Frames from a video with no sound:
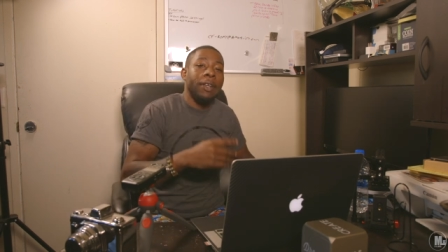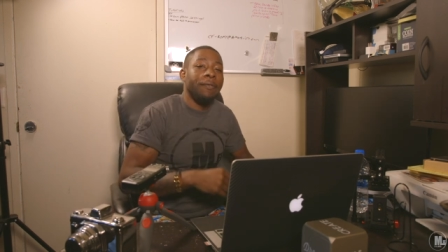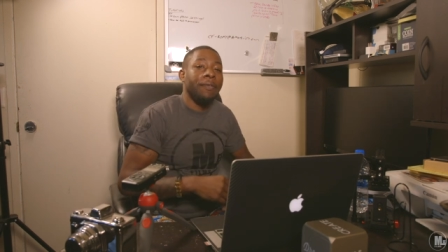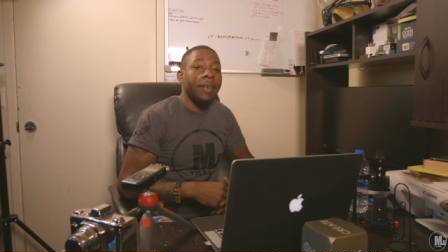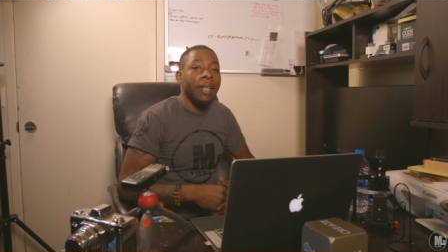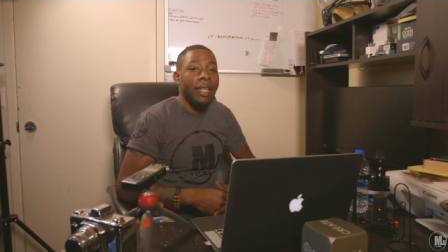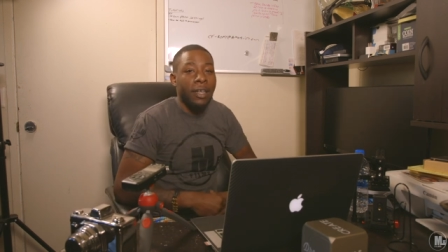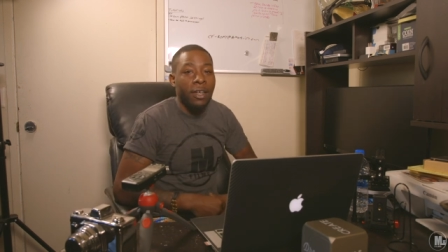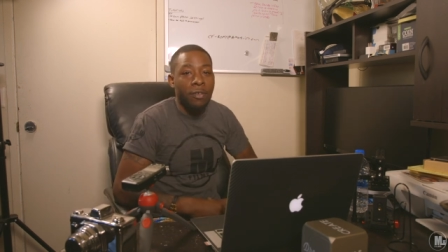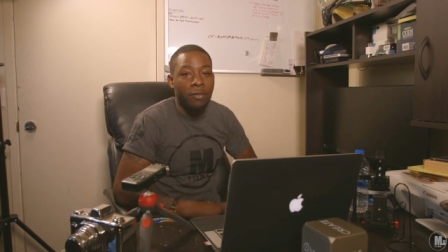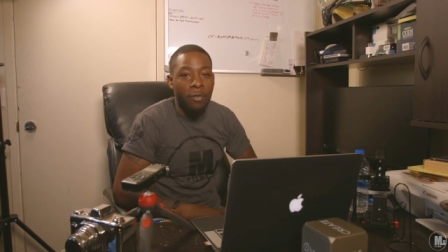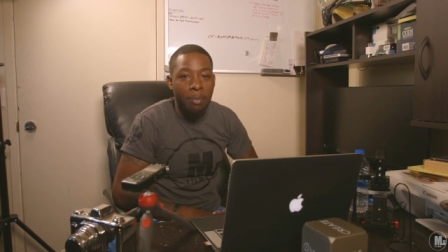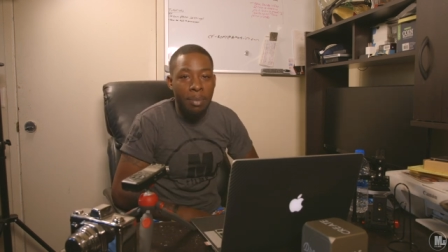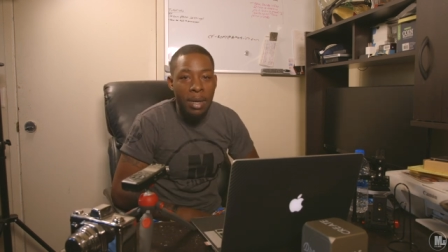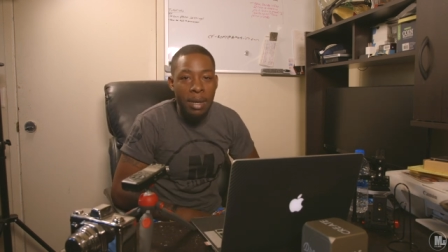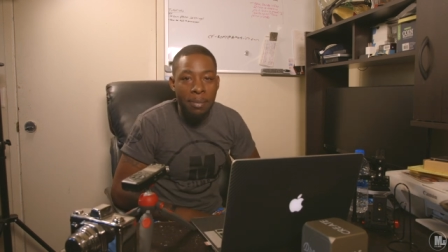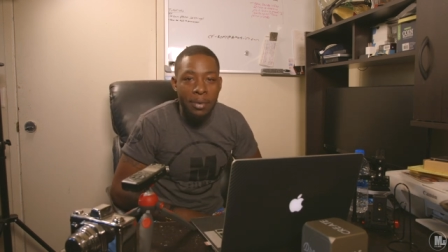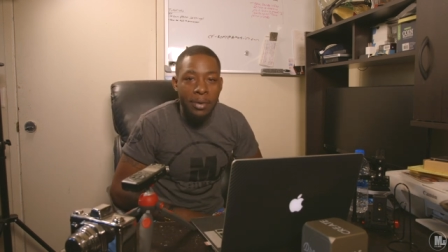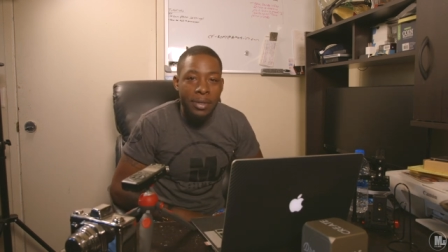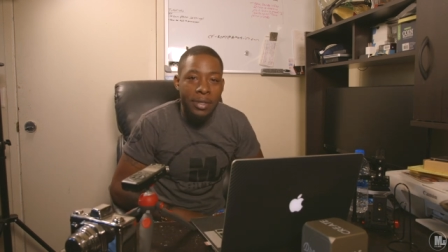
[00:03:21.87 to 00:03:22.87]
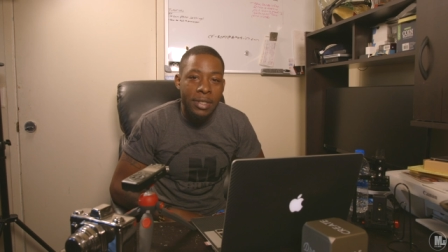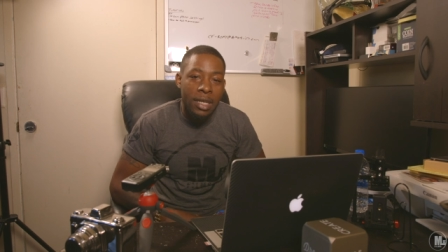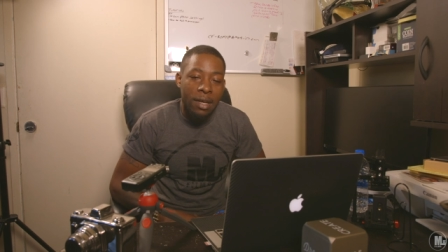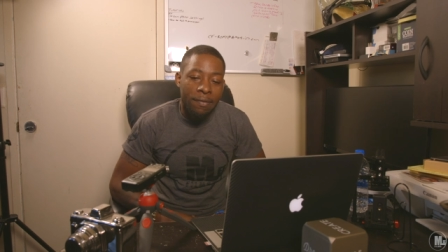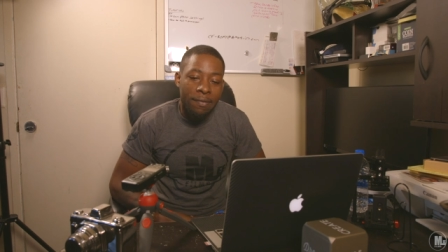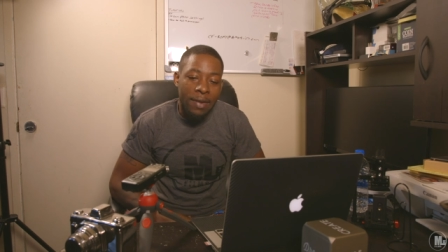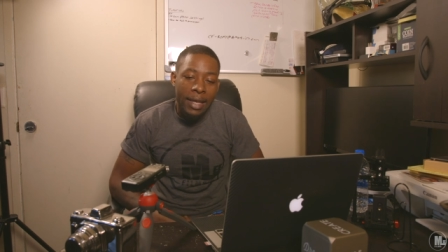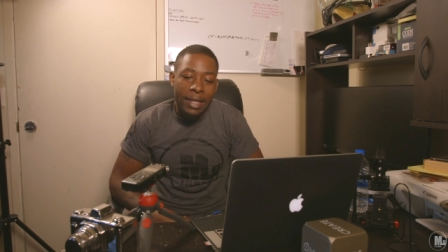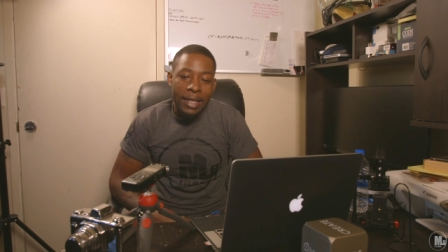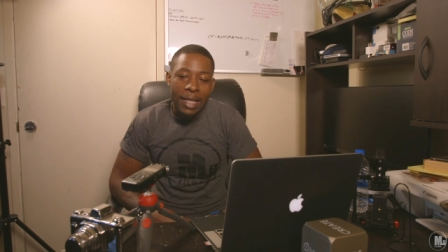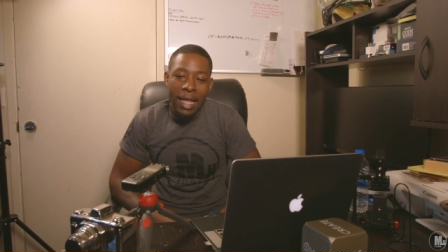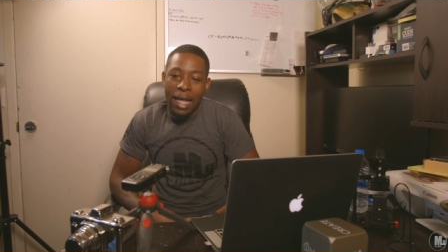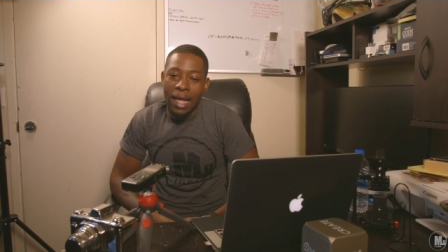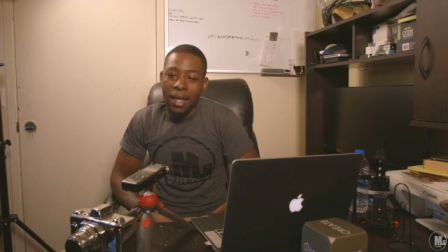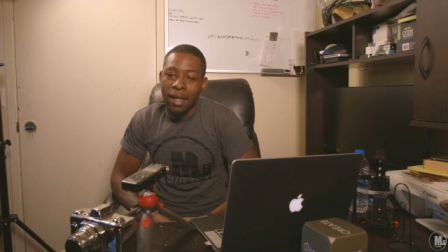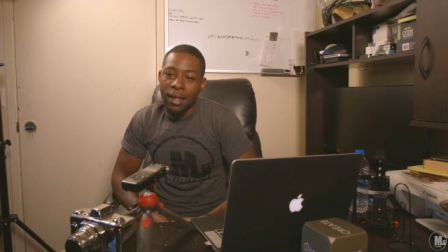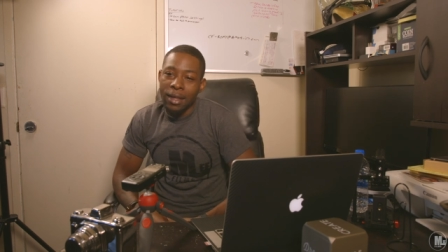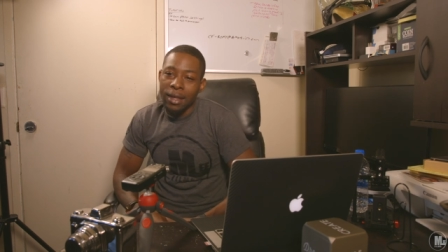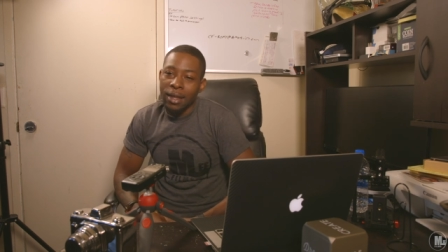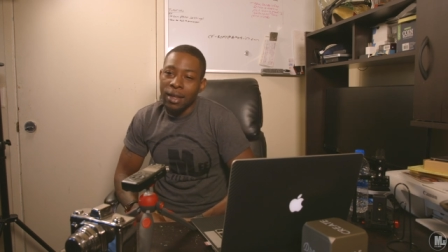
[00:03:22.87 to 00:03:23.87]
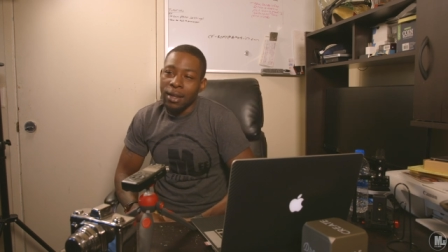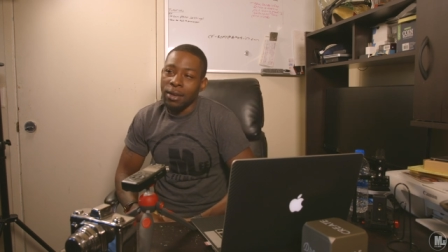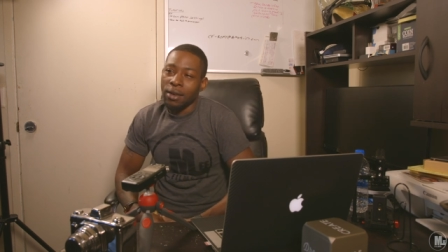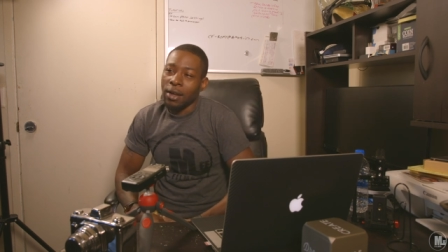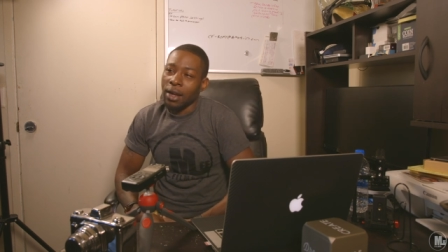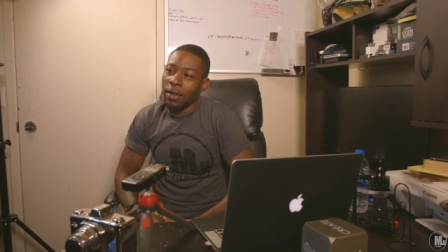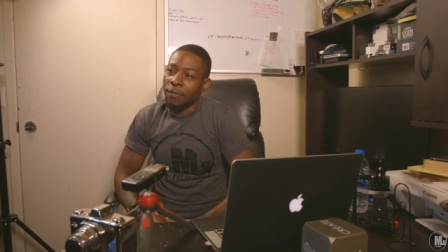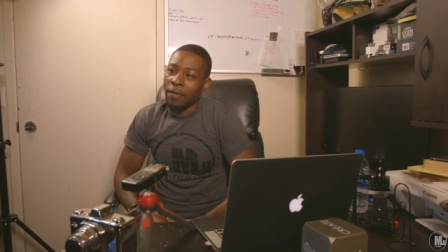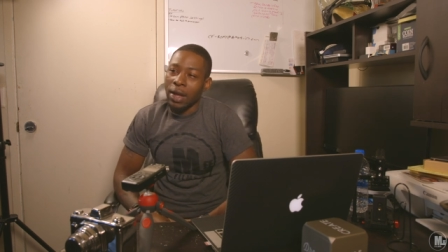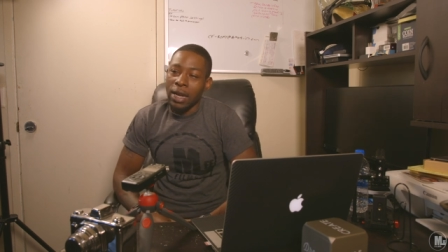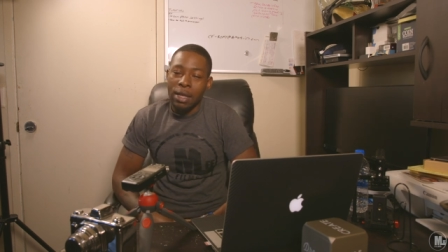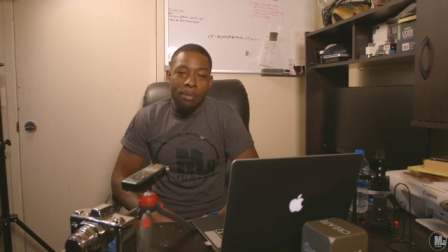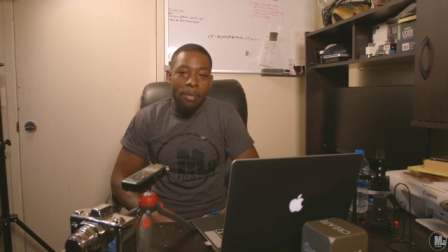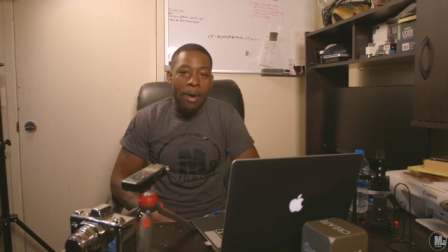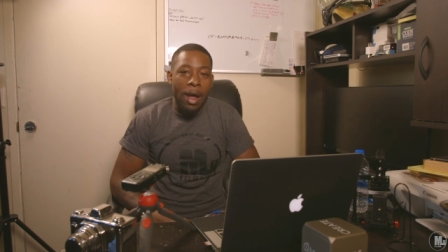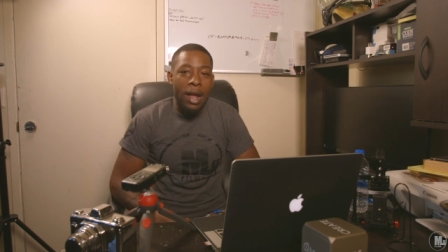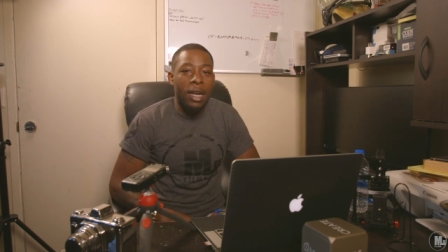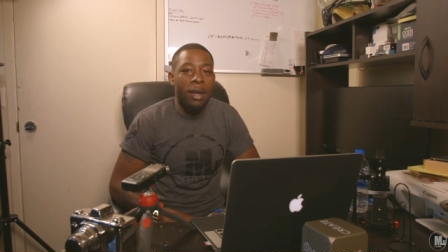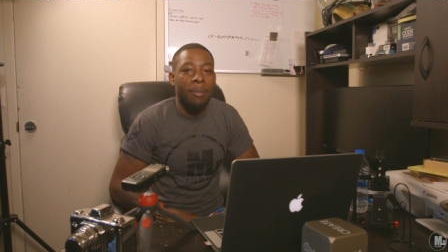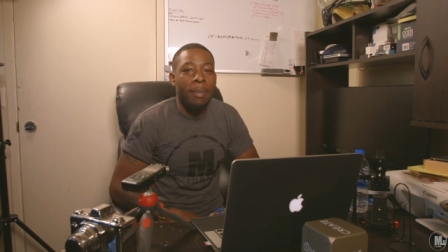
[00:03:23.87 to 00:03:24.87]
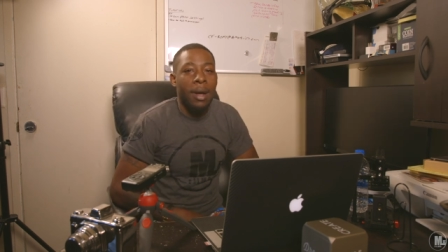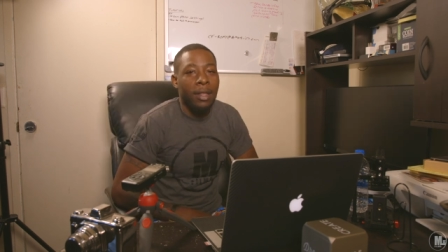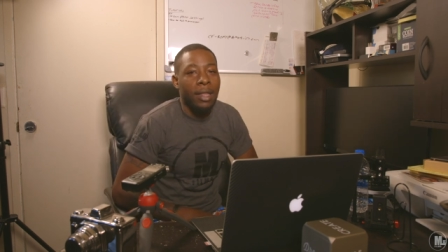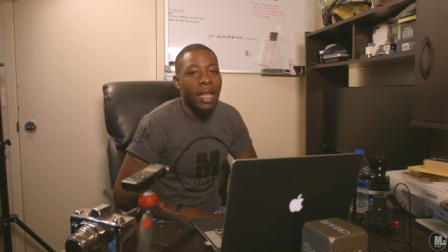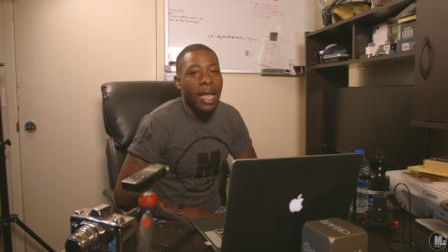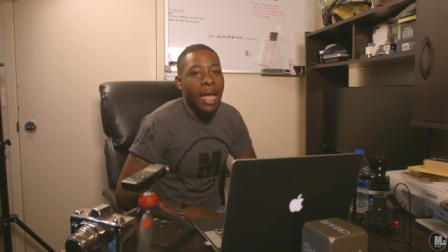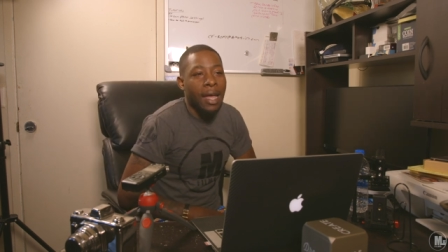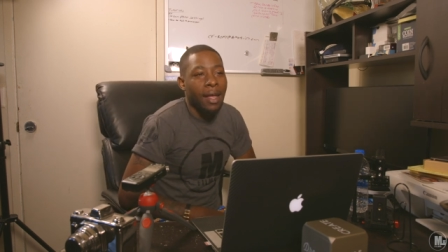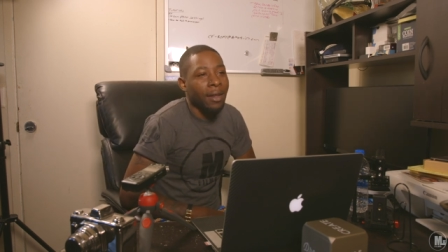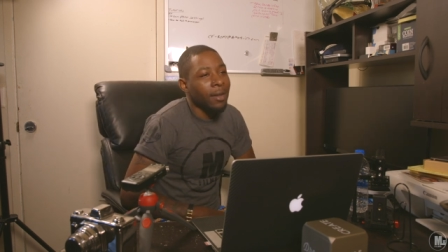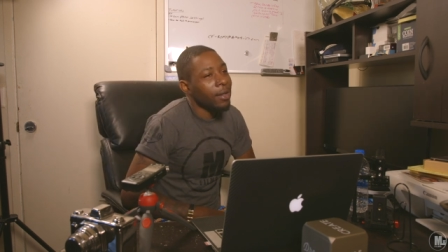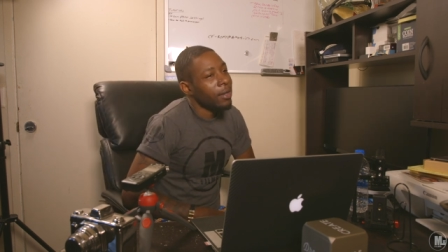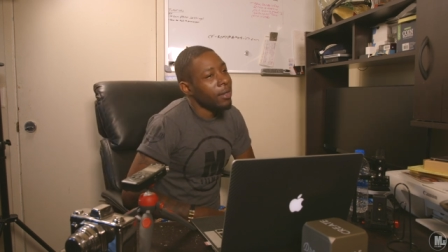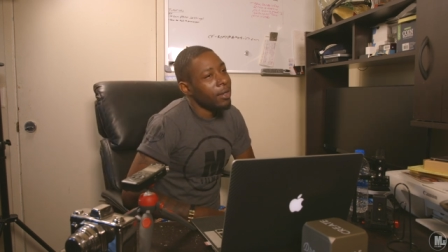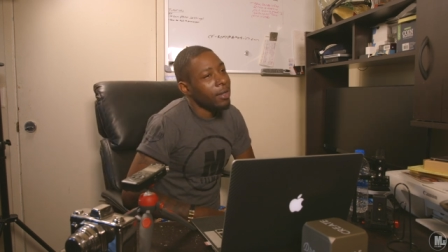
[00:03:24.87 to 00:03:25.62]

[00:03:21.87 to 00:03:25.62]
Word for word: videos for people and stuff like that. You know, I was finally bragging about that